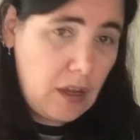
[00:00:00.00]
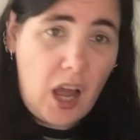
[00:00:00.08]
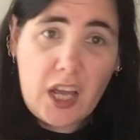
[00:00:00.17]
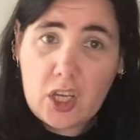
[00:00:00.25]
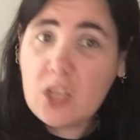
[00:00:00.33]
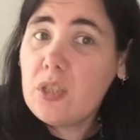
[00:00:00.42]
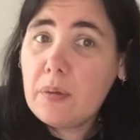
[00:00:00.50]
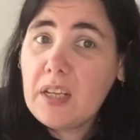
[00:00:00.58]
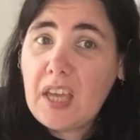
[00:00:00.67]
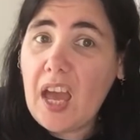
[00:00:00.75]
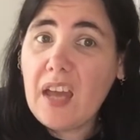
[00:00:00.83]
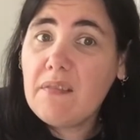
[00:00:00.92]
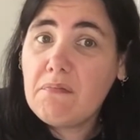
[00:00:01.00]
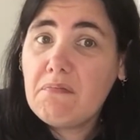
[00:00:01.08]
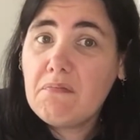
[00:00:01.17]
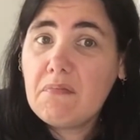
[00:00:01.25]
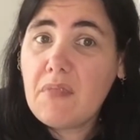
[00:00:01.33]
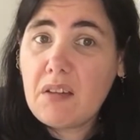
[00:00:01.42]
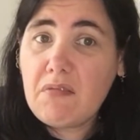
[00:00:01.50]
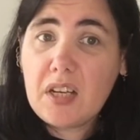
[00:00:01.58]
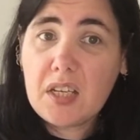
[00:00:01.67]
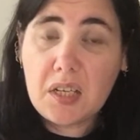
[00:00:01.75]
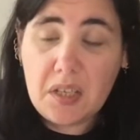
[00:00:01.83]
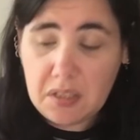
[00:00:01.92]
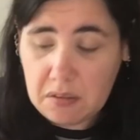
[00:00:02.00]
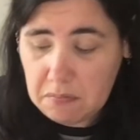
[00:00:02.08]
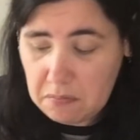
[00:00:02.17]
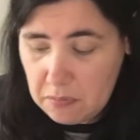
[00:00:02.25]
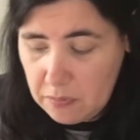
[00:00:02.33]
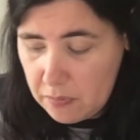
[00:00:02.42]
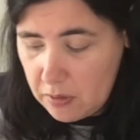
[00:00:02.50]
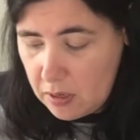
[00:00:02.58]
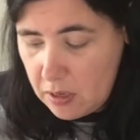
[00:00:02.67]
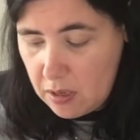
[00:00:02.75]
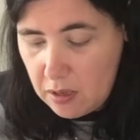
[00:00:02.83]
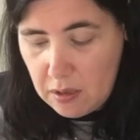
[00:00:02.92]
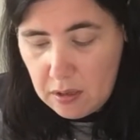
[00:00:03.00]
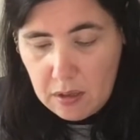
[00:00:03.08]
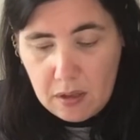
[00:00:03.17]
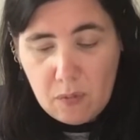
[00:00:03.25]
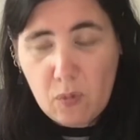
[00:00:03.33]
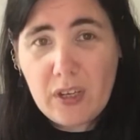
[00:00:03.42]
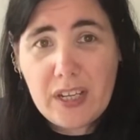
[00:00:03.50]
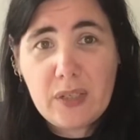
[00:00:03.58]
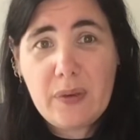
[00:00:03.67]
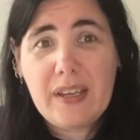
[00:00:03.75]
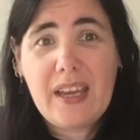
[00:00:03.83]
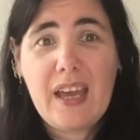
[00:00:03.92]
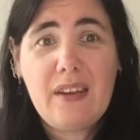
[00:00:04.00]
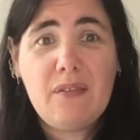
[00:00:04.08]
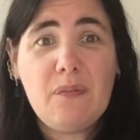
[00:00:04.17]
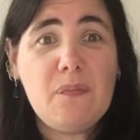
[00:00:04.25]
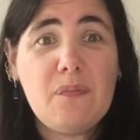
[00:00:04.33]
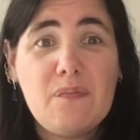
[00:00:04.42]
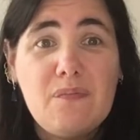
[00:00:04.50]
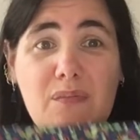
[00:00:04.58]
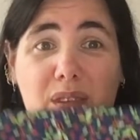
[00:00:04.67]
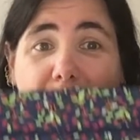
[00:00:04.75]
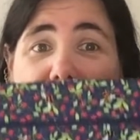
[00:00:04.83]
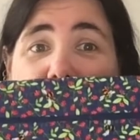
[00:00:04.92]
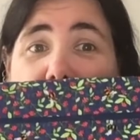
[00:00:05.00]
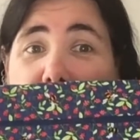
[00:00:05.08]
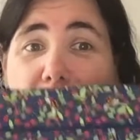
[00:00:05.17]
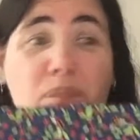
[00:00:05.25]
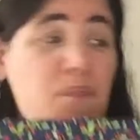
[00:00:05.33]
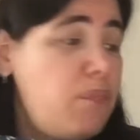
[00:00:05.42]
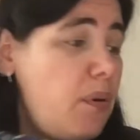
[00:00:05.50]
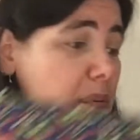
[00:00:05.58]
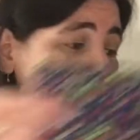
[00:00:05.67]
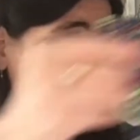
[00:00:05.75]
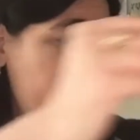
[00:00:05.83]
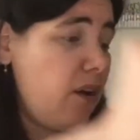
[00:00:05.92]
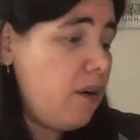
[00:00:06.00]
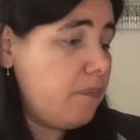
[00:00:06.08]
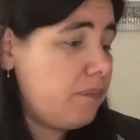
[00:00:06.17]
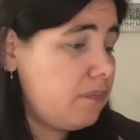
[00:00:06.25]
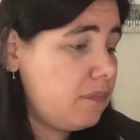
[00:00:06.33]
I could do it again. I really could. Would I do it again? Probably not.